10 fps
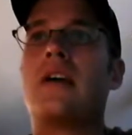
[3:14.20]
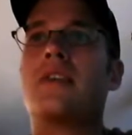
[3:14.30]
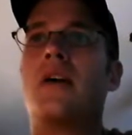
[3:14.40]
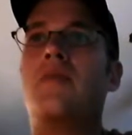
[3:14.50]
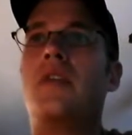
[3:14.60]

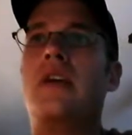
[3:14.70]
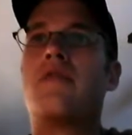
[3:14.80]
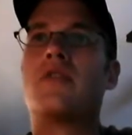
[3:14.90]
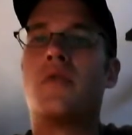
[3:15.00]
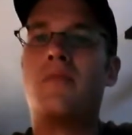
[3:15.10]
as
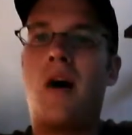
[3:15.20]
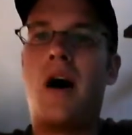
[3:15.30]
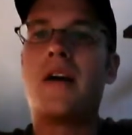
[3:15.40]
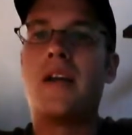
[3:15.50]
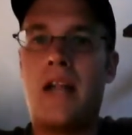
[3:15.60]
unbelievers would
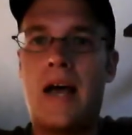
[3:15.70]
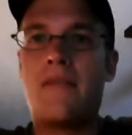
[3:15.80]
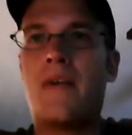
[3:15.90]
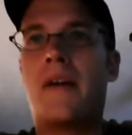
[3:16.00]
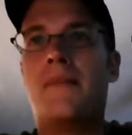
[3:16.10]
mock and
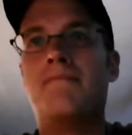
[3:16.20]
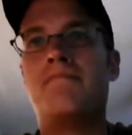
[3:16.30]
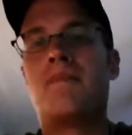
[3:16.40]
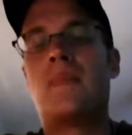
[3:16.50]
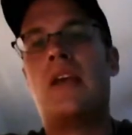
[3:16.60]
laugh at
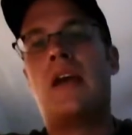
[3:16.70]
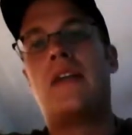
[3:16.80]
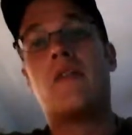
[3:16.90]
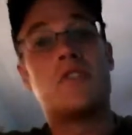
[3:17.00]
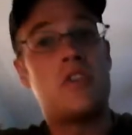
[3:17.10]
him.
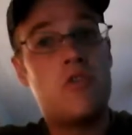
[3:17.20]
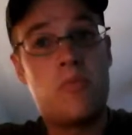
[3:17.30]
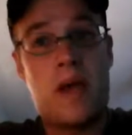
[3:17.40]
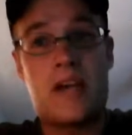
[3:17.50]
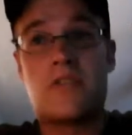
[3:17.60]
And there was a
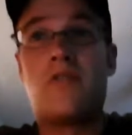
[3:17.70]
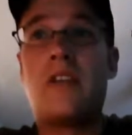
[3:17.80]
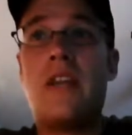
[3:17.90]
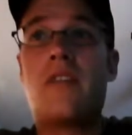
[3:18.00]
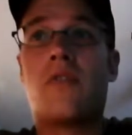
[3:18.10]
youth pastor
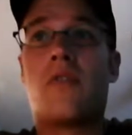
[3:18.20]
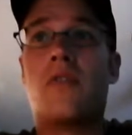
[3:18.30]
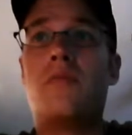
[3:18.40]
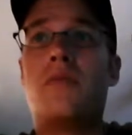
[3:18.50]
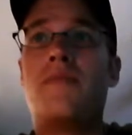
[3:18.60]
leading the
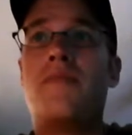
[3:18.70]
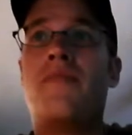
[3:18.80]
group.